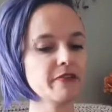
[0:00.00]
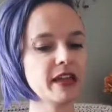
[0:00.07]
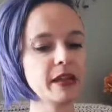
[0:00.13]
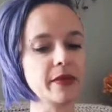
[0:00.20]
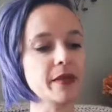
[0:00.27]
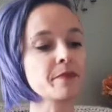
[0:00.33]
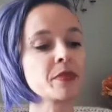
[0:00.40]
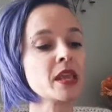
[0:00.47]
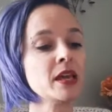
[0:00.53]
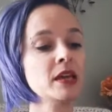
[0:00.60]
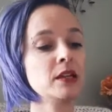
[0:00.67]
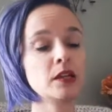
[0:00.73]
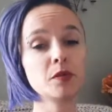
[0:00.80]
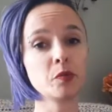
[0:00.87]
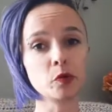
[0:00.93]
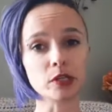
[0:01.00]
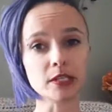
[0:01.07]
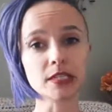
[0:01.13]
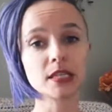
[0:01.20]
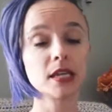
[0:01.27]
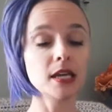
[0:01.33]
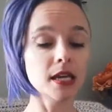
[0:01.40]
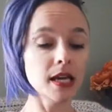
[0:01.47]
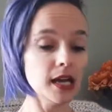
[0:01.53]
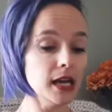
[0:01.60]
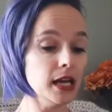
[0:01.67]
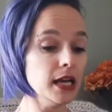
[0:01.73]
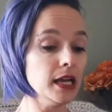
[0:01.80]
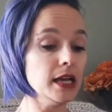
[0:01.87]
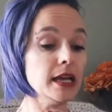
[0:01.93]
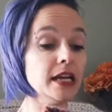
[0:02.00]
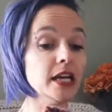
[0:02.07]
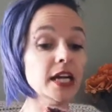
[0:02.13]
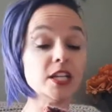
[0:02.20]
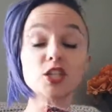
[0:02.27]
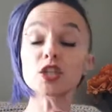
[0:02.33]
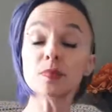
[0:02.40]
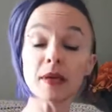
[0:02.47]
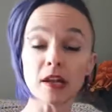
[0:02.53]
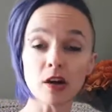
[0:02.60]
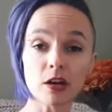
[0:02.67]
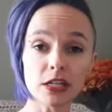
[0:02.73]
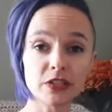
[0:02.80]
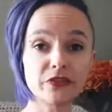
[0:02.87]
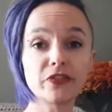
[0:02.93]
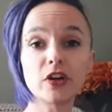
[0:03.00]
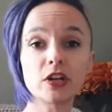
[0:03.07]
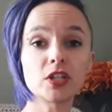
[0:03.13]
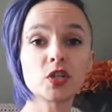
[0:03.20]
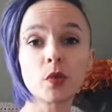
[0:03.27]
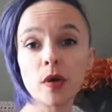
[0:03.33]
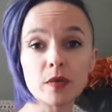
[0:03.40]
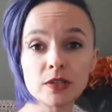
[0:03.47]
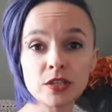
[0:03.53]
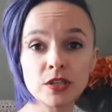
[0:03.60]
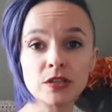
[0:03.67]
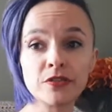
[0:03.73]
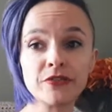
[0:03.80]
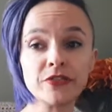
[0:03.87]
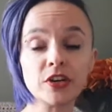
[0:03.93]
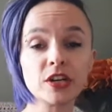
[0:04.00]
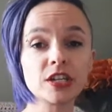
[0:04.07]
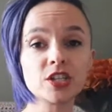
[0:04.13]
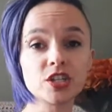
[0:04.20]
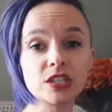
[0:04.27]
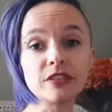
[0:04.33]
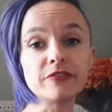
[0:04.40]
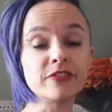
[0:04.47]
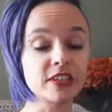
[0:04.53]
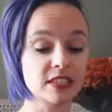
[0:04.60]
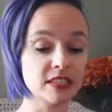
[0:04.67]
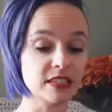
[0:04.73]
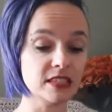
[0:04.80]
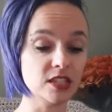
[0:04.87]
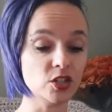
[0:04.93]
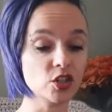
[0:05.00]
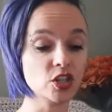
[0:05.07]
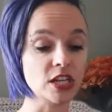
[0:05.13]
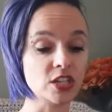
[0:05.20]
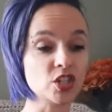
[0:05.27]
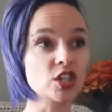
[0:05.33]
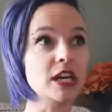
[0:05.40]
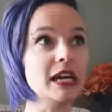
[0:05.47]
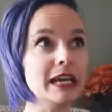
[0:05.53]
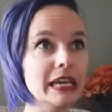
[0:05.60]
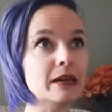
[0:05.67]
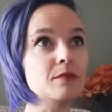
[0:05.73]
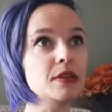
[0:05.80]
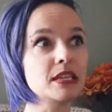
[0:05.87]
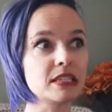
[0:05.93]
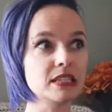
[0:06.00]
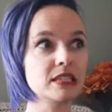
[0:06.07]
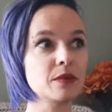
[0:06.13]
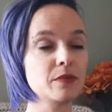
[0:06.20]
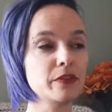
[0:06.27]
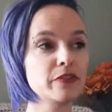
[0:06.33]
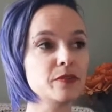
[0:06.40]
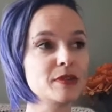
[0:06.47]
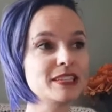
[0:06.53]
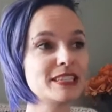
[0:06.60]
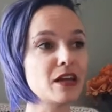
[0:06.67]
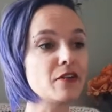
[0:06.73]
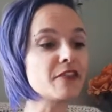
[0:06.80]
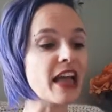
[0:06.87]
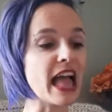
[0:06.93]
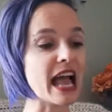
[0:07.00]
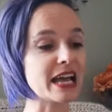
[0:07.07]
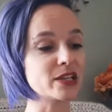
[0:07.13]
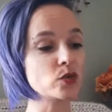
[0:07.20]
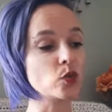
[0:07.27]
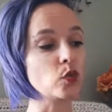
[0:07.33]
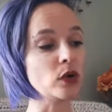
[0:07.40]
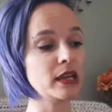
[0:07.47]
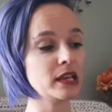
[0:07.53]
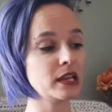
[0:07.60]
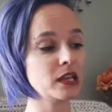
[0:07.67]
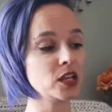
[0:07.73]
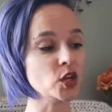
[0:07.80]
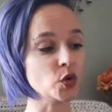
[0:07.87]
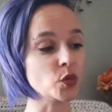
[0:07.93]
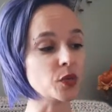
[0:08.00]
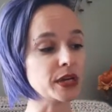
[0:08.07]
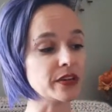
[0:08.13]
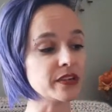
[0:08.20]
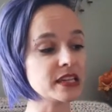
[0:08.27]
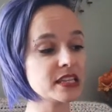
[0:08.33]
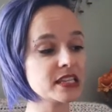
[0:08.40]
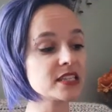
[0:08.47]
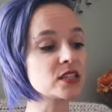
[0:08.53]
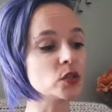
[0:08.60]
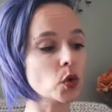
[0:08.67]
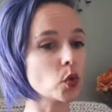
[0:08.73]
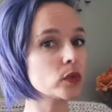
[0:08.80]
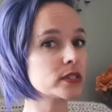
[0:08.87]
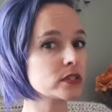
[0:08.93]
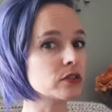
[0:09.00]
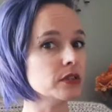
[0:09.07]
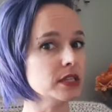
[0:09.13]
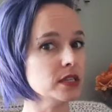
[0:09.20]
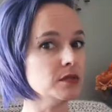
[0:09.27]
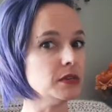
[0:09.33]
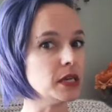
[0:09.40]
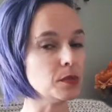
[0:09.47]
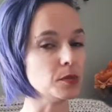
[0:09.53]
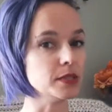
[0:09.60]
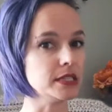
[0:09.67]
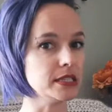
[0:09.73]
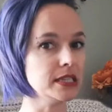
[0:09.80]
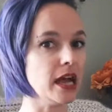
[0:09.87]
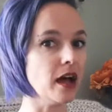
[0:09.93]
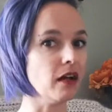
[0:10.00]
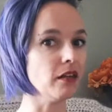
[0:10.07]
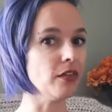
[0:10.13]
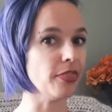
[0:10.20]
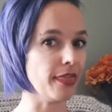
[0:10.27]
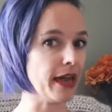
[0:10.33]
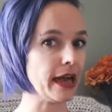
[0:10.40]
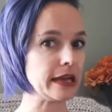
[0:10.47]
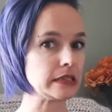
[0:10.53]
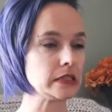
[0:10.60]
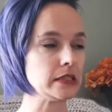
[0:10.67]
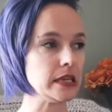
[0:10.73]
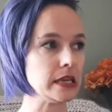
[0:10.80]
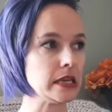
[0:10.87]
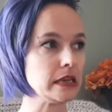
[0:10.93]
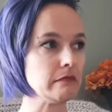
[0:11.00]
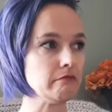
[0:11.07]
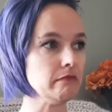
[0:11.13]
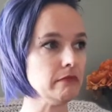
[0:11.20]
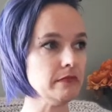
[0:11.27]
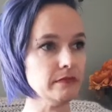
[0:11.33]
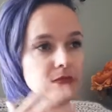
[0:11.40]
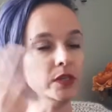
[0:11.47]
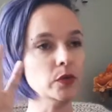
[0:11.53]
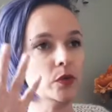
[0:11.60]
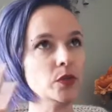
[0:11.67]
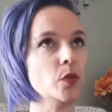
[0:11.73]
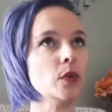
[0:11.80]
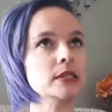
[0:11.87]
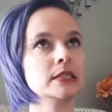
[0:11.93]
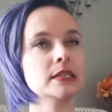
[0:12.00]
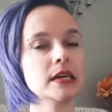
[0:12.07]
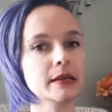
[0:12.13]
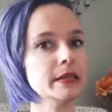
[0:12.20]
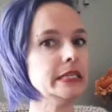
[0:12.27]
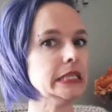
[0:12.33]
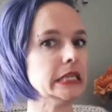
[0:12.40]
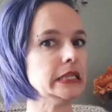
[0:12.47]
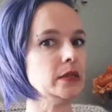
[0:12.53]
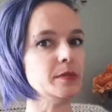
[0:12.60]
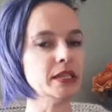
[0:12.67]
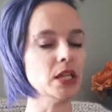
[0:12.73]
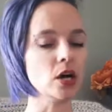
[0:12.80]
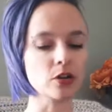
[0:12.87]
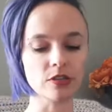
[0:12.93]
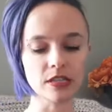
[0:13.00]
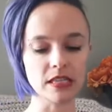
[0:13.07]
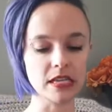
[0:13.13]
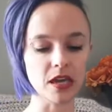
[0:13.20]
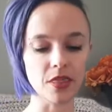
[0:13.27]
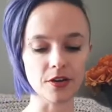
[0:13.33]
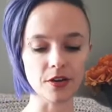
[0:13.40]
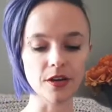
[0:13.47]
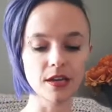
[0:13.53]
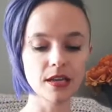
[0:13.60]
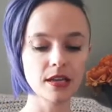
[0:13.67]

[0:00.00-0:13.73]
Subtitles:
Anyway, not important. It just made it hard to frog, so I wasn't going to frog it just to fix the stitch tension again, because it's something for myself. And when you're wearing this, no one's going to be able to tell that the one side is a little bit longer than the other.